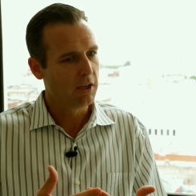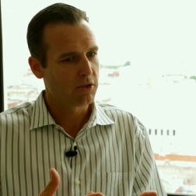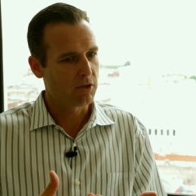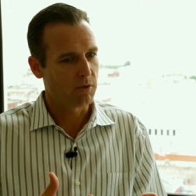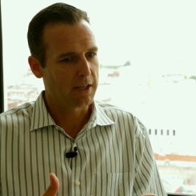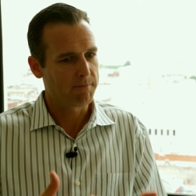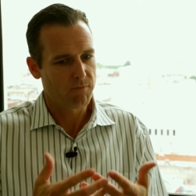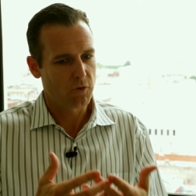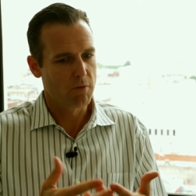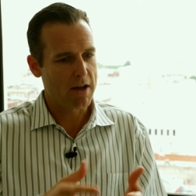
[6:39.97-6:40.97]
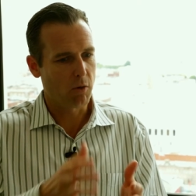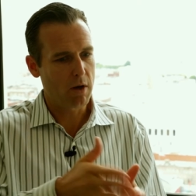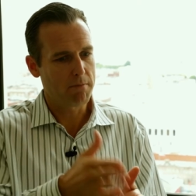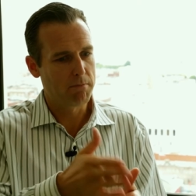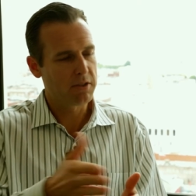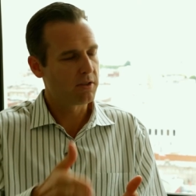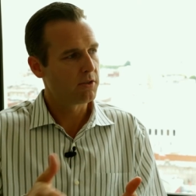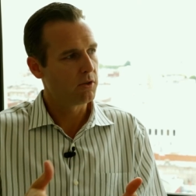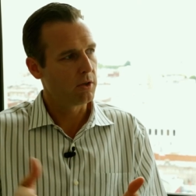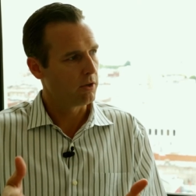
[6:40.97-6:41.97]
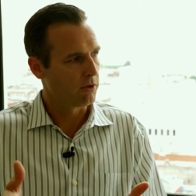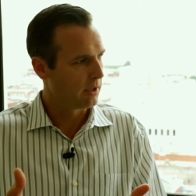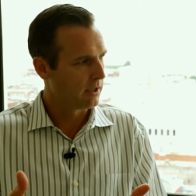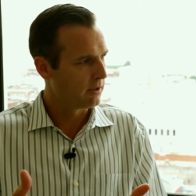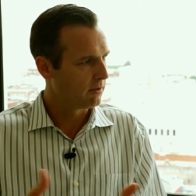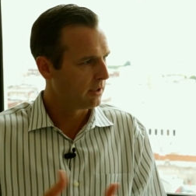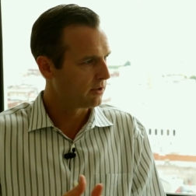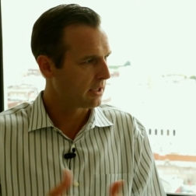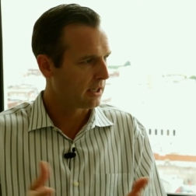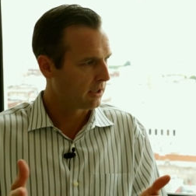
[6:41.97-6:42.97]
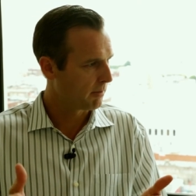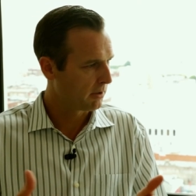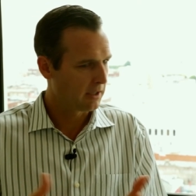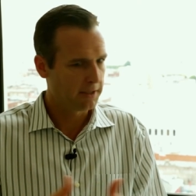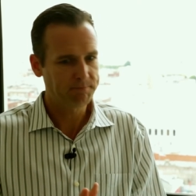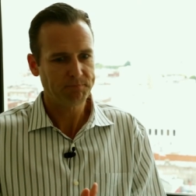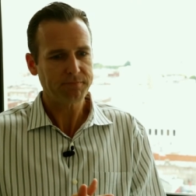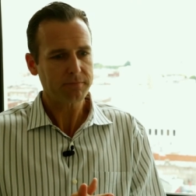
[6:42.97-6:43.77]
So that no matter what business unit you're in inside a company,